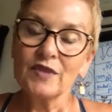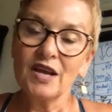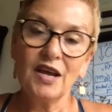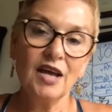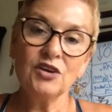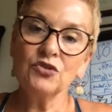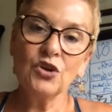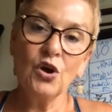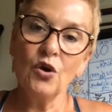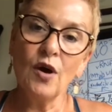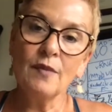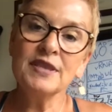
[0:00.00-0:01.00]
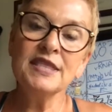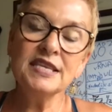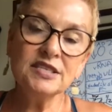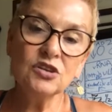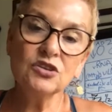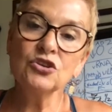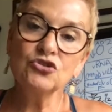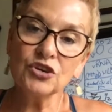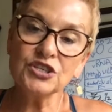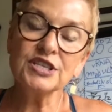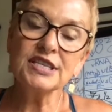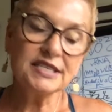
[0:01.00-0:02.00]
I don't know. I mean, these
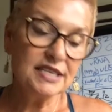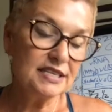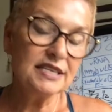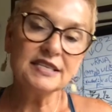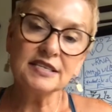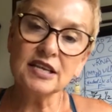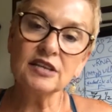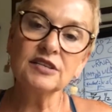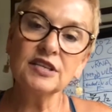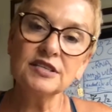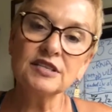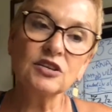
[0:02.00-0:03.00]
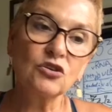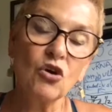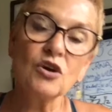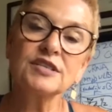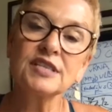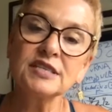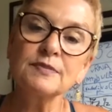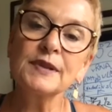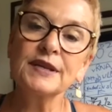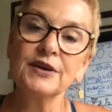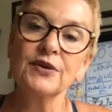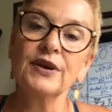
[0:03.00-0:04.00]
nutrition. This is a
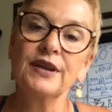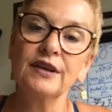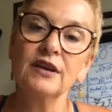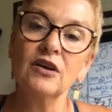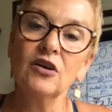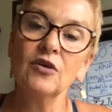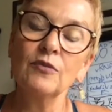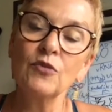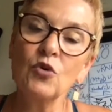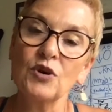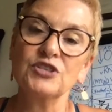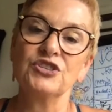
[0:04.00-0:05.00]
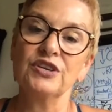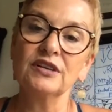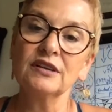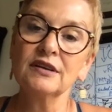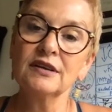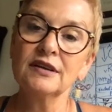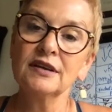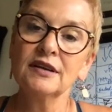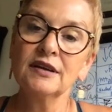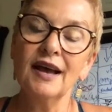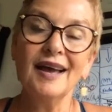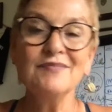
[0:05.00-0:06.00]
cross-disciplinary question.
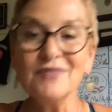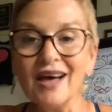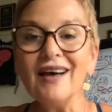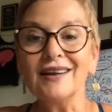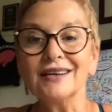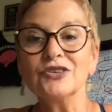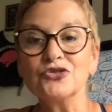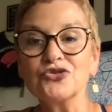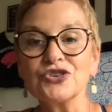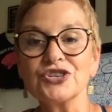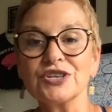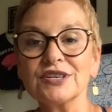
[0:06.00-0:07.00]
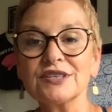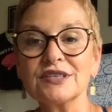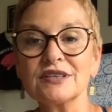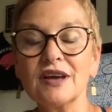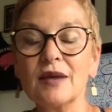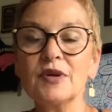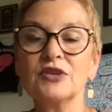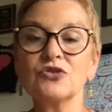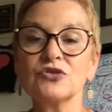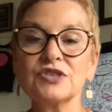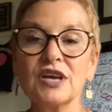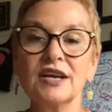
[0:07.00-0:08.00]
I'm not a nutritionist. I'm a
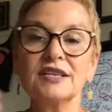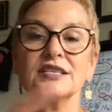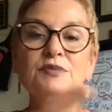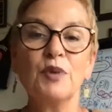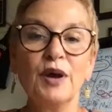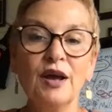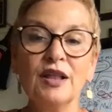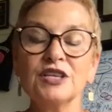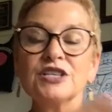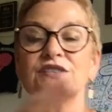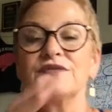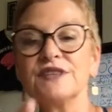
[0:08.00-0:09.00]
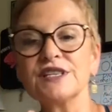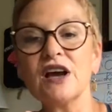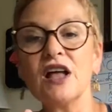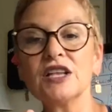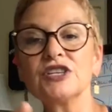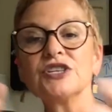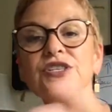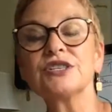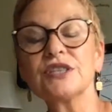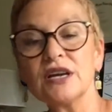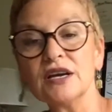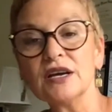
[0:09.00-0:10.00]
neuroscientist, biologist,
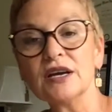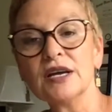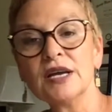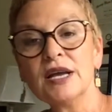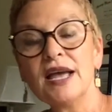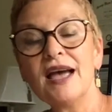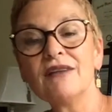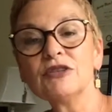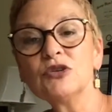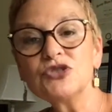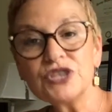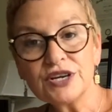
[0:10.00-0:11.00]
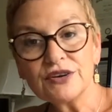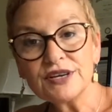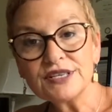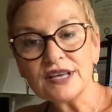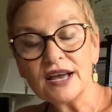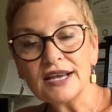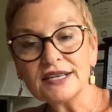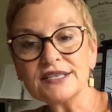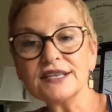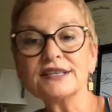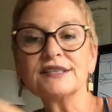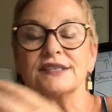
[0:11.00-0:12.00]
physiologist, evolutionary
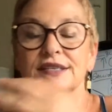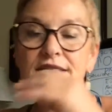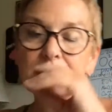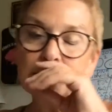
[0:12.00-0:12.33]
scientist,